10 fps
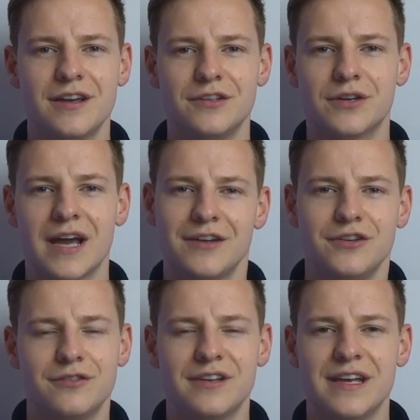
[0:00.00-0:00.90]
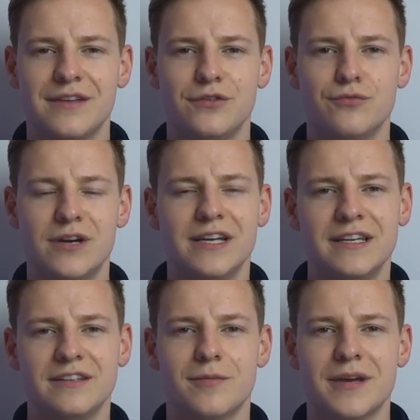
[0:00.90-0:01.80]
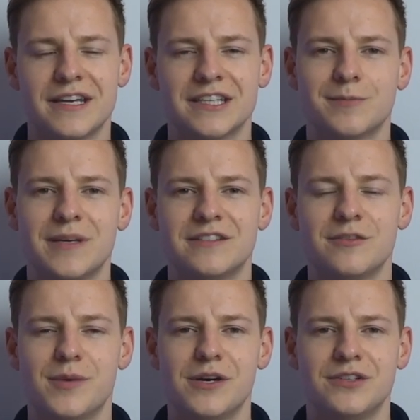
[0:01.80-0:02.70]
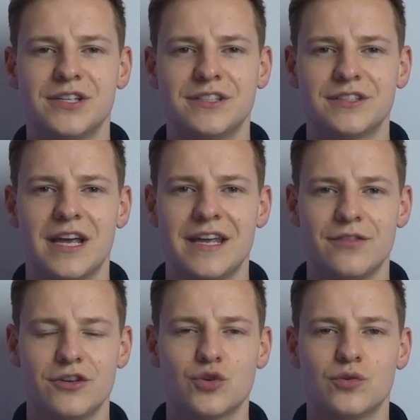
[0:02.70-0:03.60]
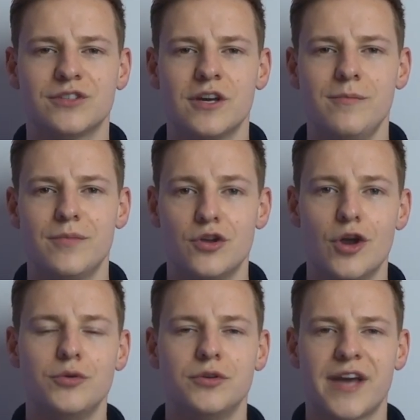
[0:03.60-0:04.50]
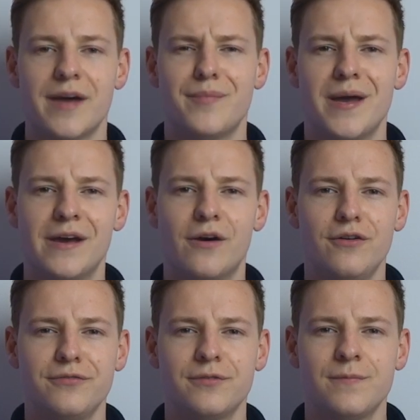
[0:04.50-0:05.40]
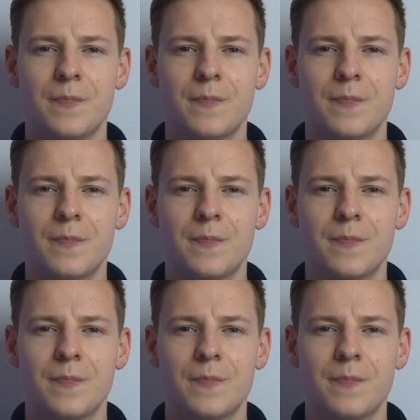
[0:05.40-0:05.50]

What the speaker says: You can use it if you really need to make an expensive purchase in the short term, but know you can pay it off.